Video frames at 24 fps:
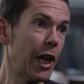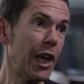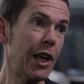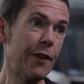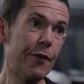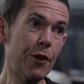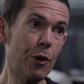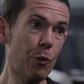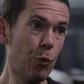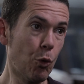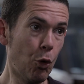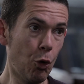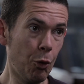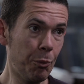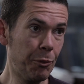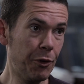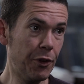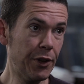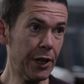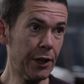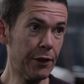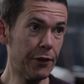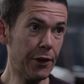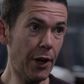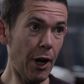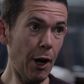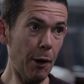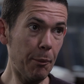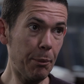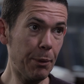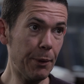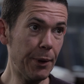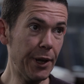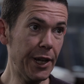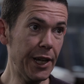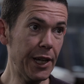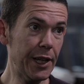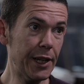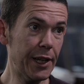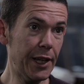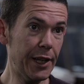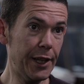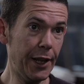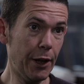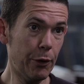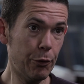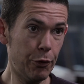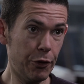If it warms things up, it,
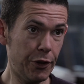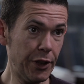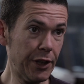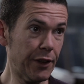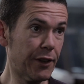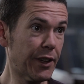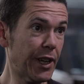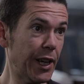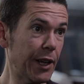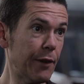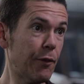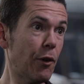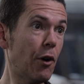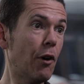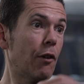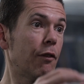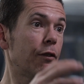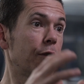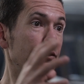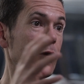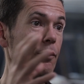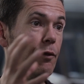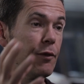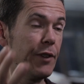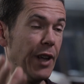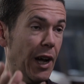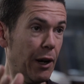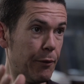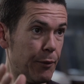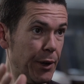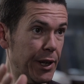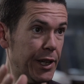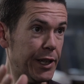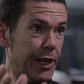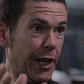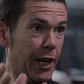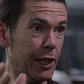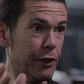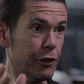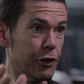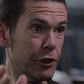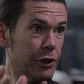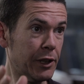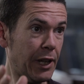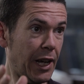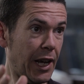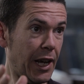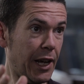those things give off that
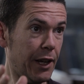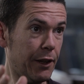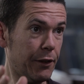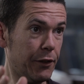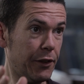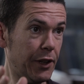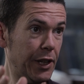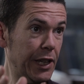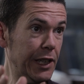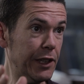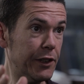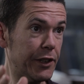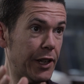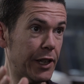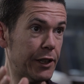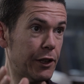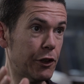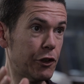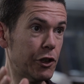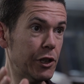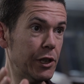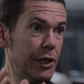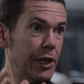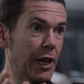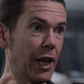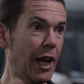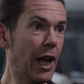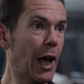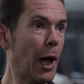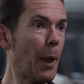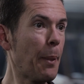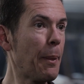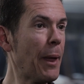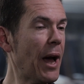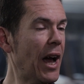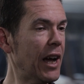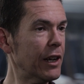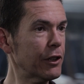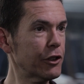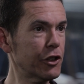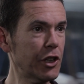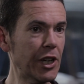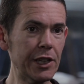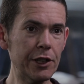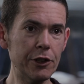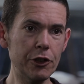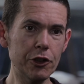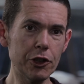radiation as heat energy, and that
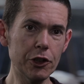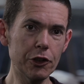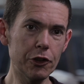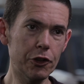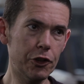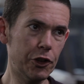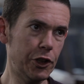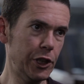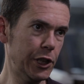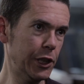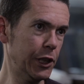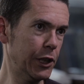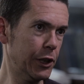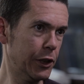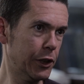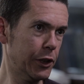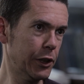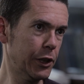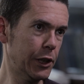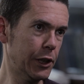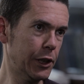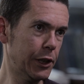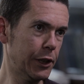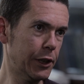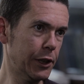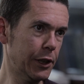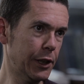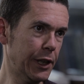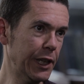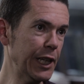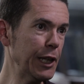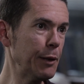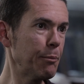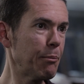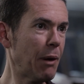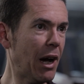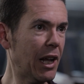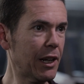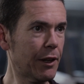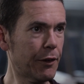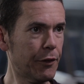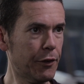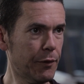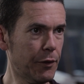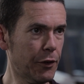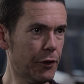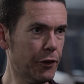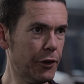changes the, the, the heat
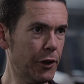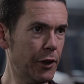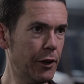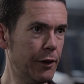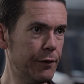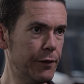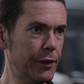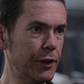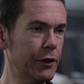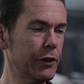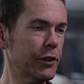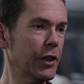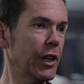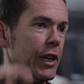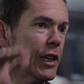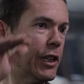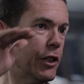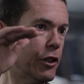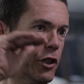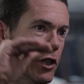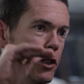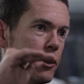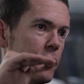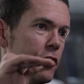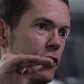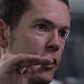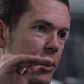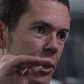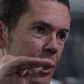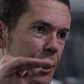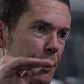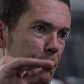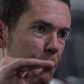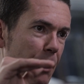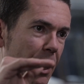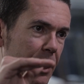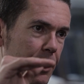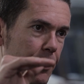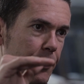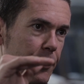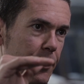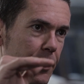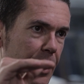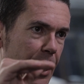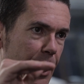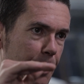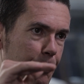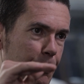balance of the surface, it changes the heat
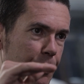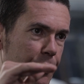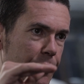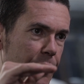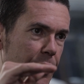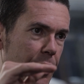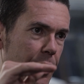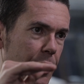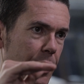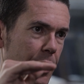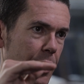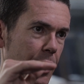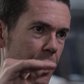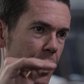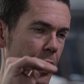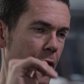balance of the atmosphere.